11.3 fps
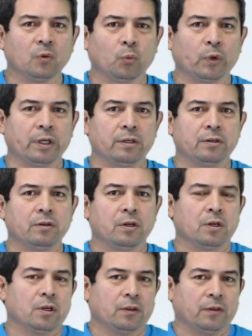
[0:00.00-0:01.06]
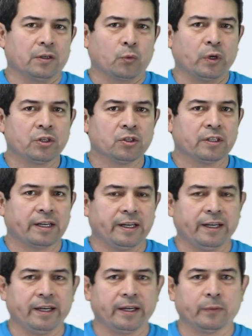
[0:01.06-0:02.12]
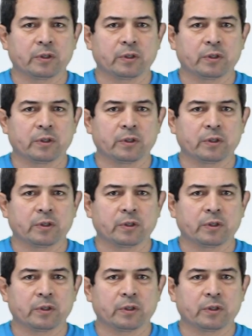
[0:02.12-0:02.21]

when the question that I had